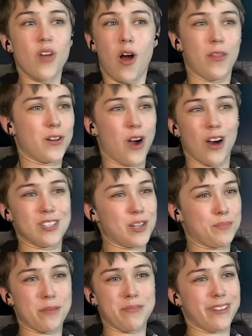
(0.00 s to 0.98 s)
All the cars are
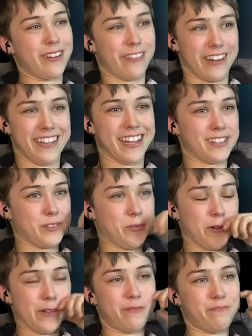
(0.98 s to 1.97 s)
purple and green, that's
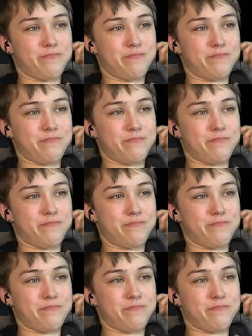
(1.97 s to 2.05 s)
cool.